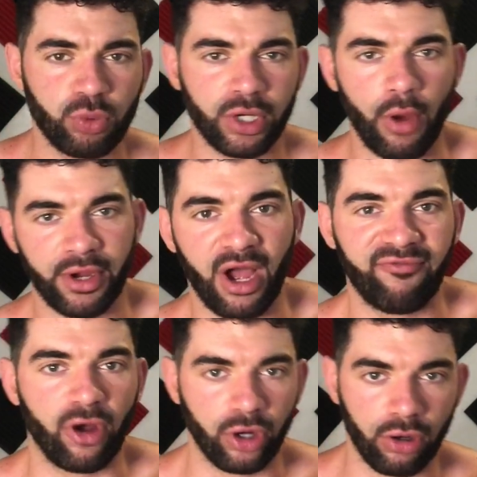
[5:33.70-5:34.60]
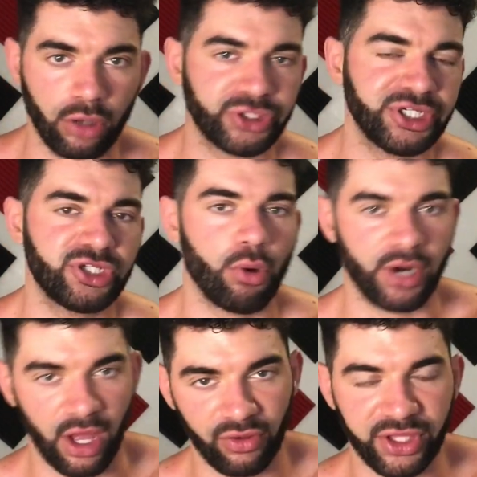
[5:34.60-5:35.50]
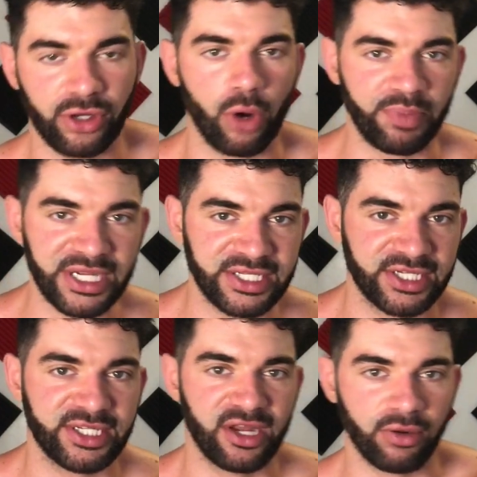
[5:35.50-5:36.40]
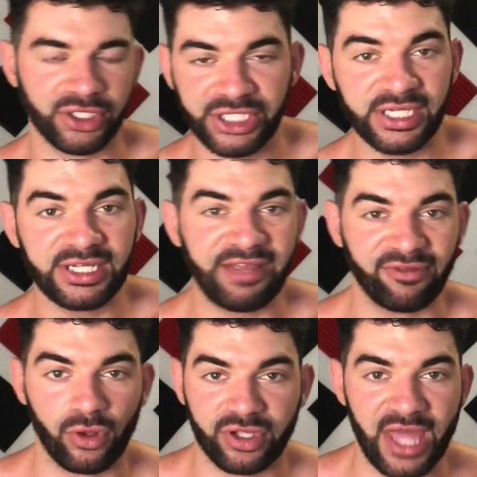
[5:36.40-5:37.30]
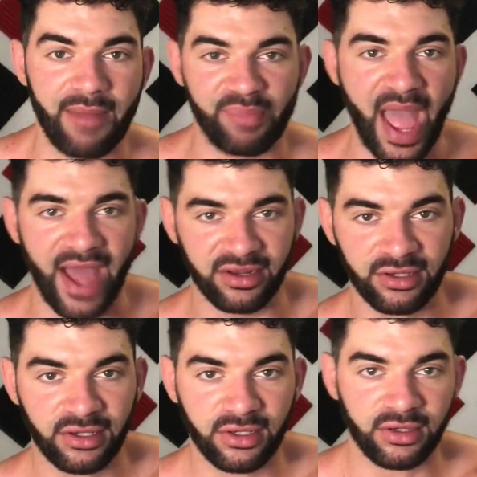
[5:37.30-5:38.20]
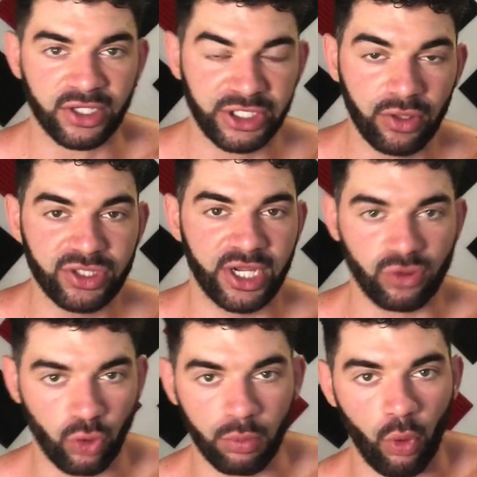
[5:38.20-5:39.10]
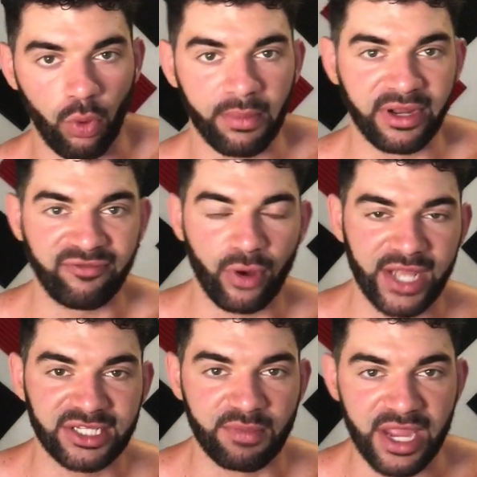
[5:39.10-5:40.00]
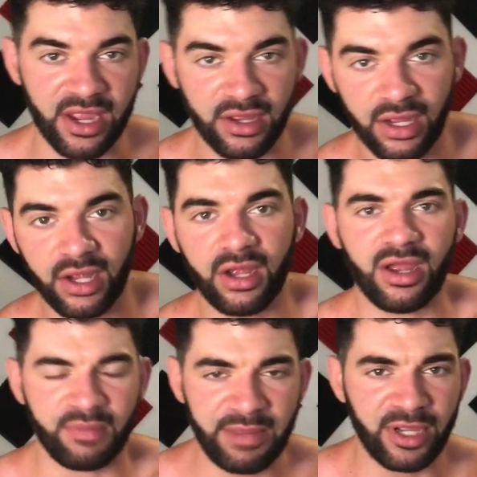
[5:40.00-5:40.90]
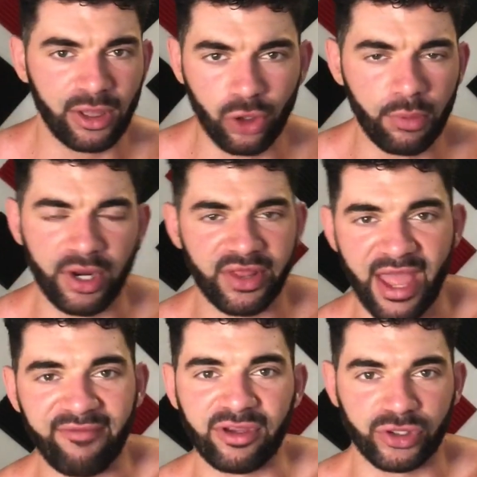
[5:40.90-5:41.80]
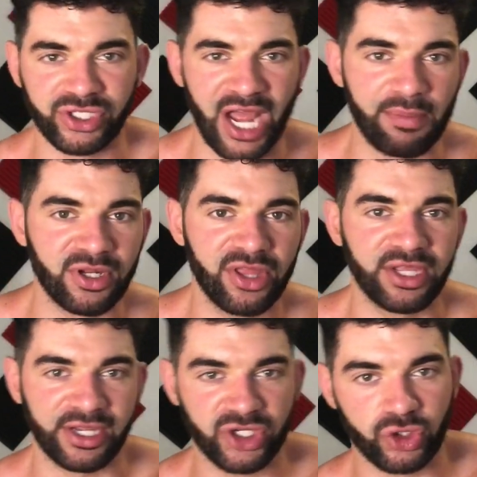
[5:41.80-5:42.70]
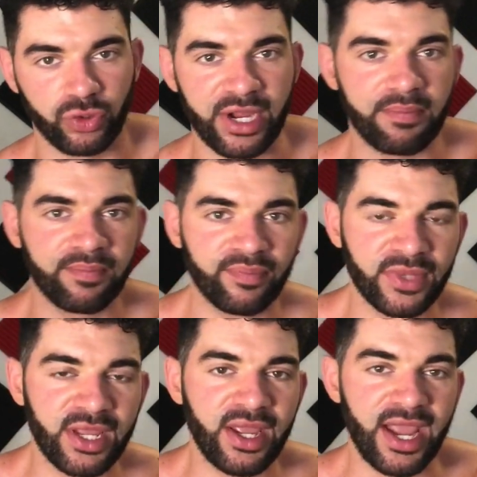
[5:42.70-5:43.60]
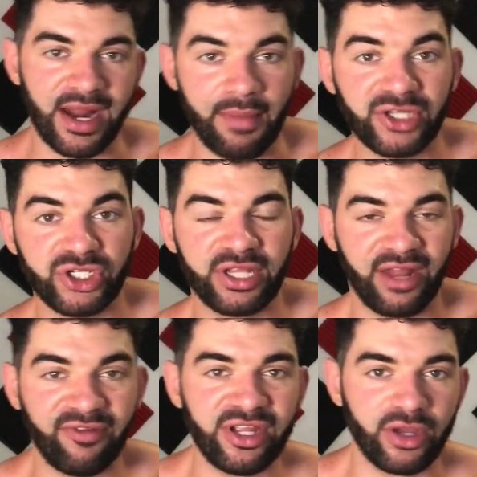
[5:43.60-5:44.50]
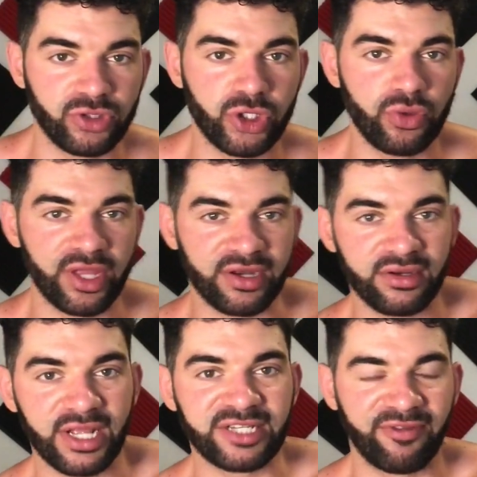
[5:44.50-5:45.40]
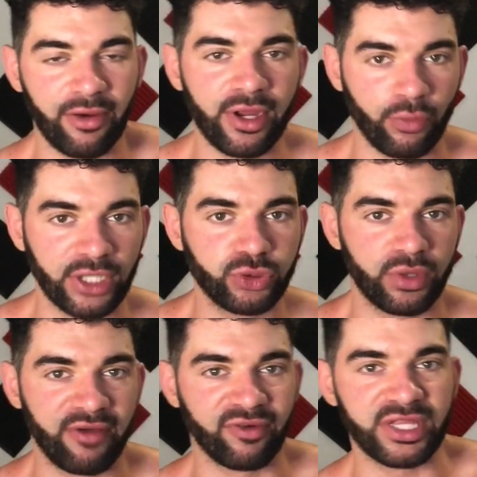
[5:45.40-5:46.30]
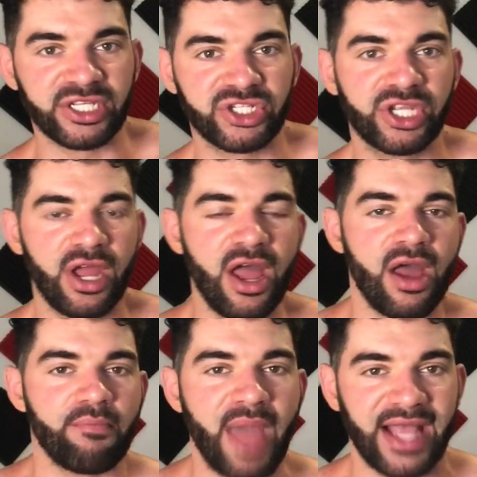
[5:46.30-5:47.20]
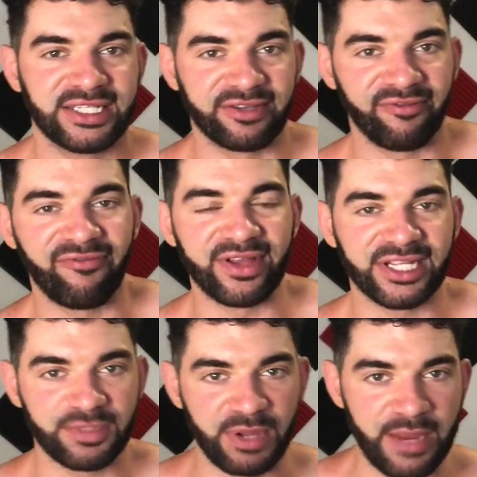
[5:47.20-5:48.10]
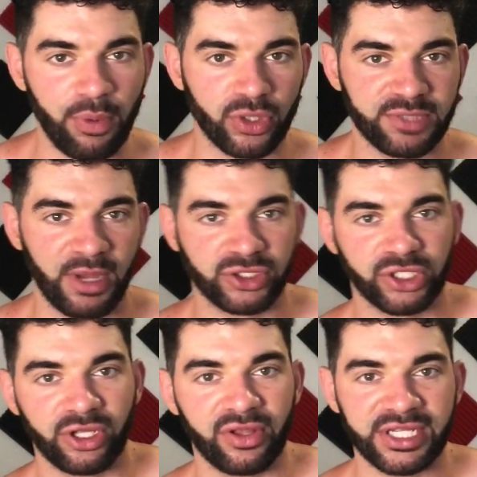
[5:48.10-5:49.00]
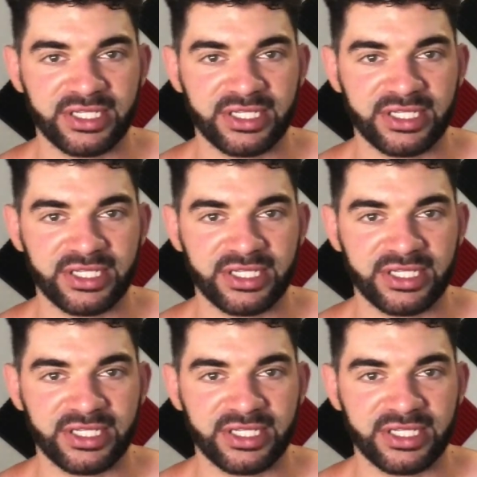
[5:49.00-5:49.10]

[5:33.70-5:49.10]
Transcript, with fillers: were going off on her, oh, she's so unhealthy and obese, etc. She didn't even look that bad. She looks like a normal woman if you ask me. Maybe a little bit on the heavier side, but nothing extreme. And I mentioned in that video too that it's very rich whenever these massive fitness people, especially all these